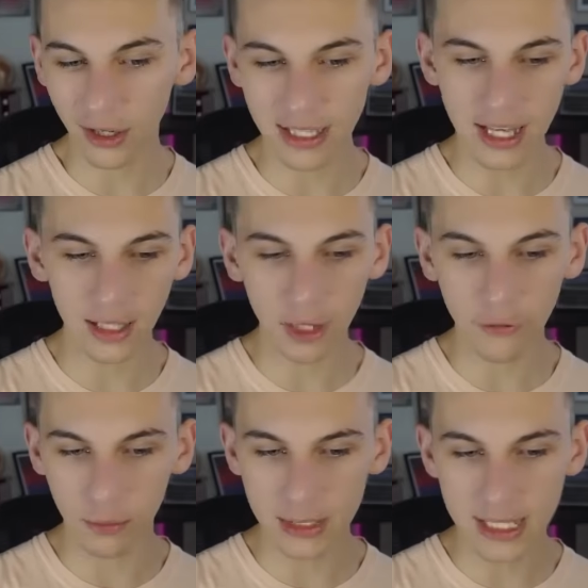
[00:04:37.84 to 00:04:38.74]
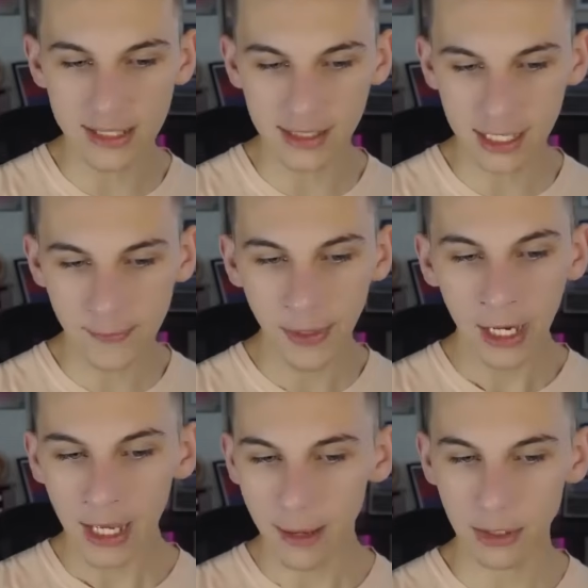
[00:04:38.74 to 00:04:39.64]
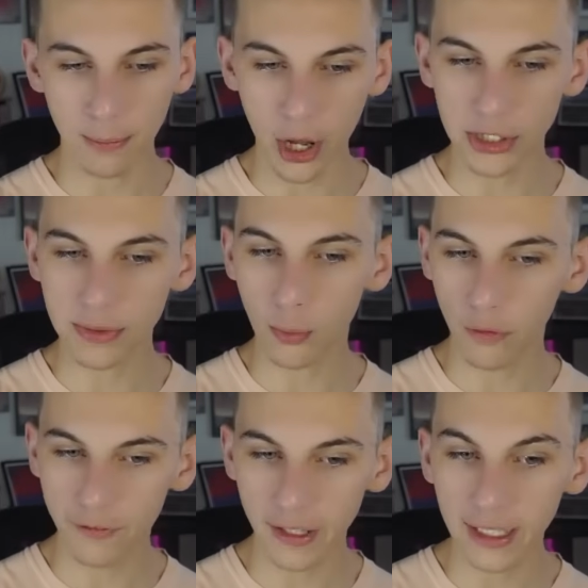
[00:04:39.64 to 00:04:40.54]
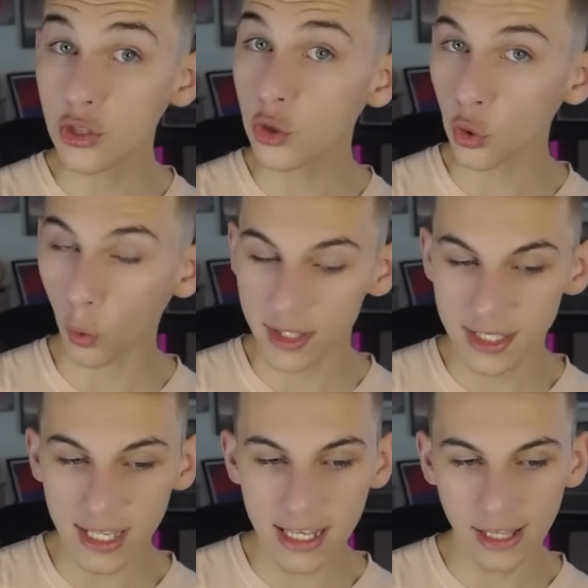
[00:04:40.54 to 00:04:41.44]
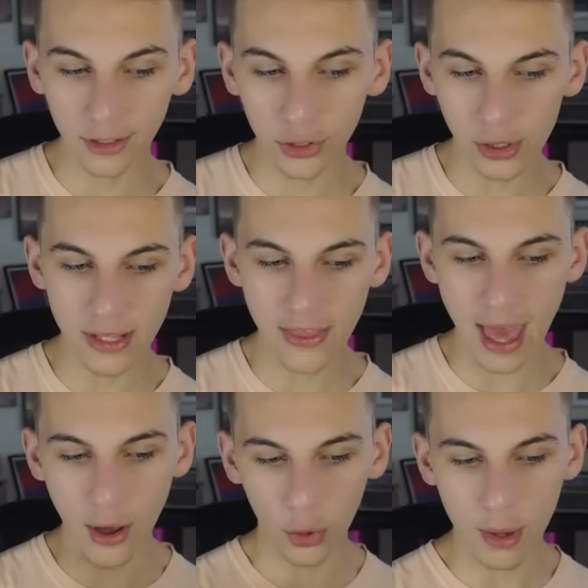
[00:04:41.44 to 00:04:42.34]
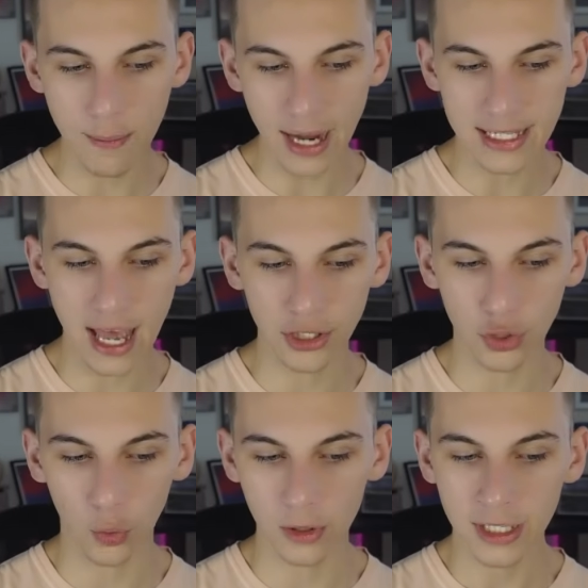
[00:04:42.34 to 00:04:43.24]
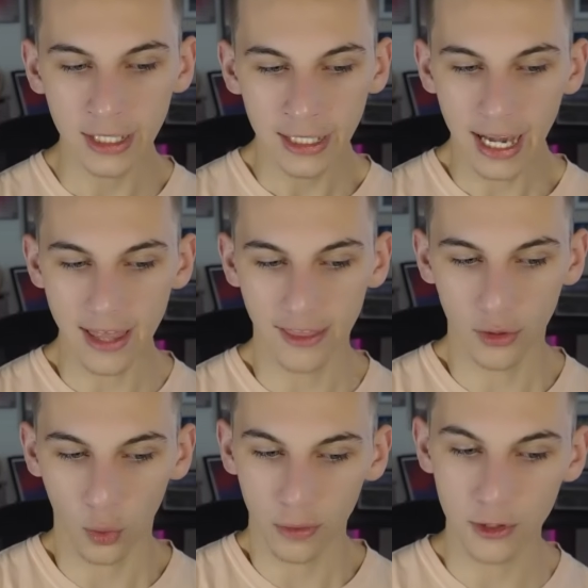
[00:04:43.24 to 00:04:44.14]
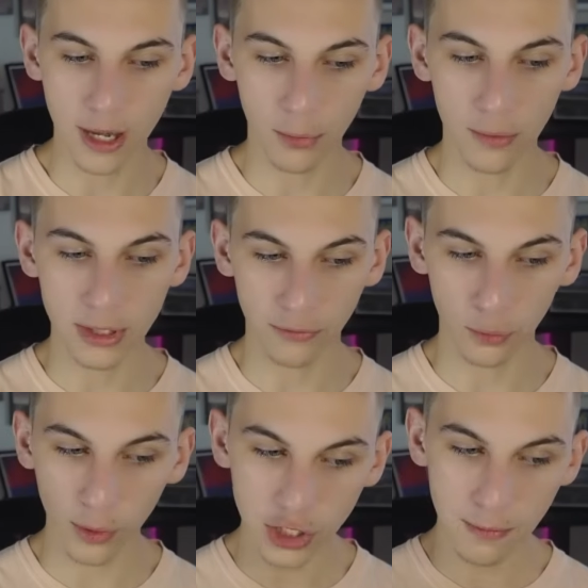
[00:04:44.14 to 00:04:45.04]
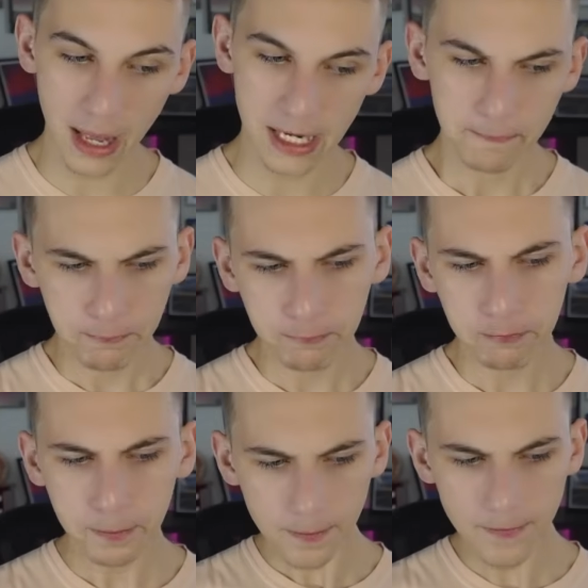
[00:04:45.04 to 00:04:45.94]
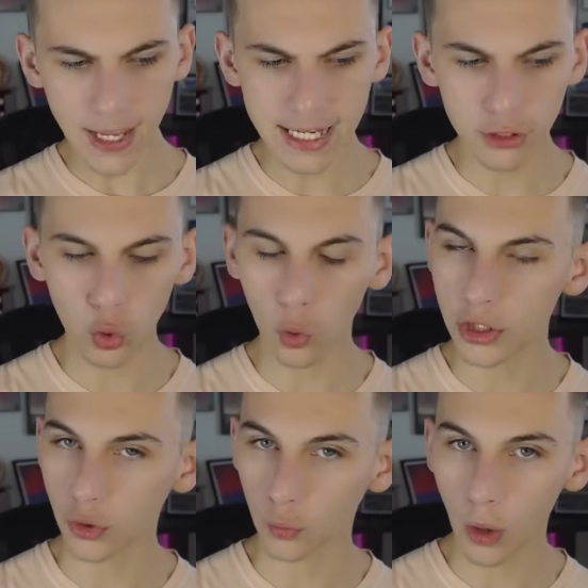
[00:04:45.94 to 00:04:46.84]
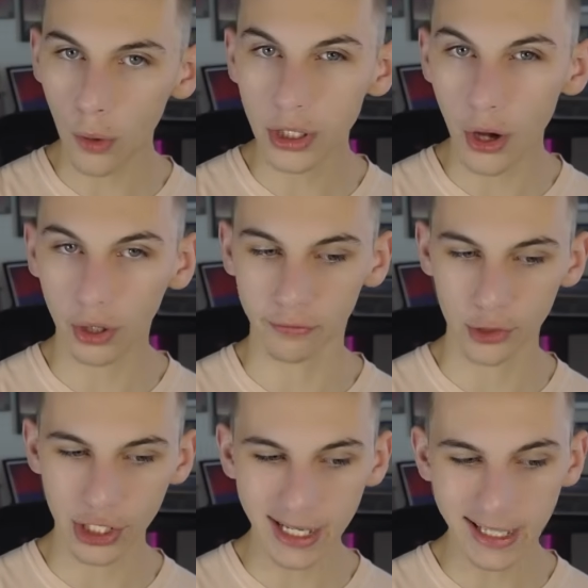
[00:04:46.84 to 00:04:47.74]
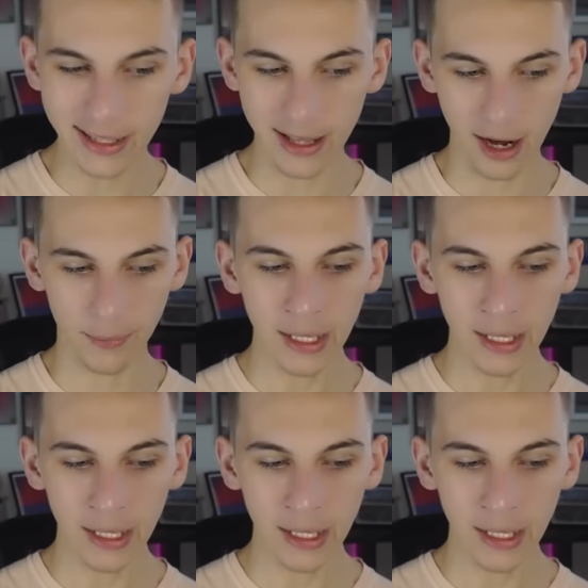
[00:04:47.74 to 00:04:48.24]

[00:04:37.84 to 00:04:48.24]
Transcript: in yellow from D.C., up to Baltimore, Philly, New York City included in that, all the way back down towards the northern suburbs of Richmond, and even towards Roanoke, Virginia there,